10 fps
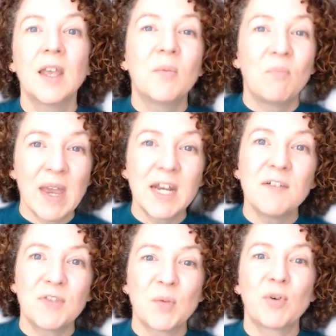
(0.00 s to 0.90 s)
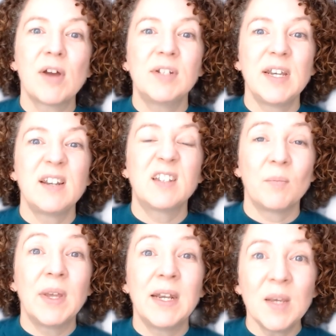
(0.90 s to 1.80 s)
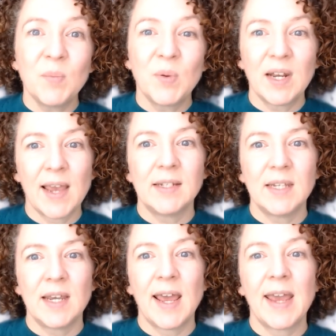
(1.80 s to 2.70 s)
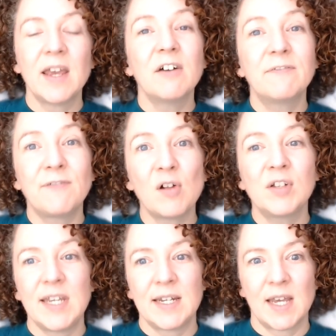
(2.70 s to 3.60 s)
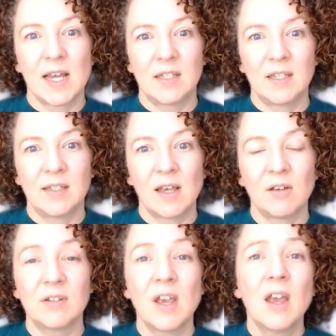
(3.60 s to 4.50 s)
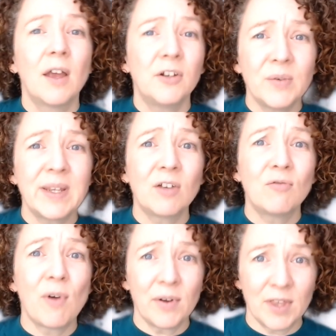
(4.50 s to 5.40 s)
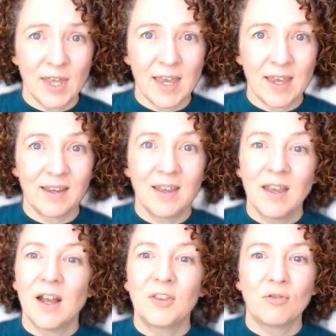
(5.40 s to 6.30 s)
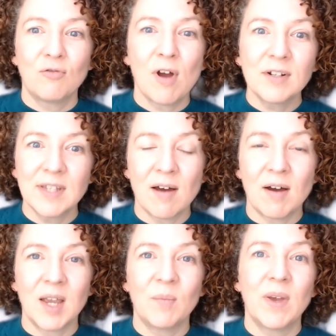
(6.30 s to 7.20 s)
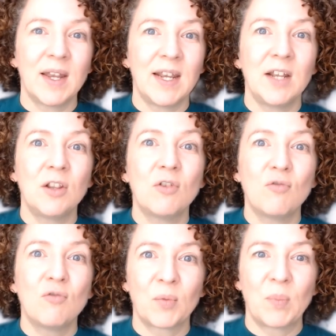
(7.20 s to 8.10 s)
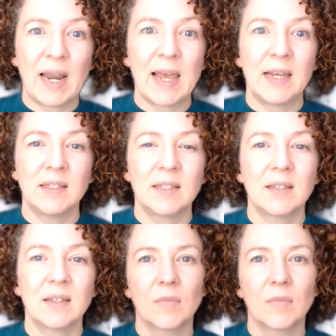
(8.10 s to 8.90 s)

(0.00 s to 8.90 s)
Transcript: Many of the proteins that manipulate DNA are faulty in cancer cells and doing the wrong thing at the wrong time and in the wrong place.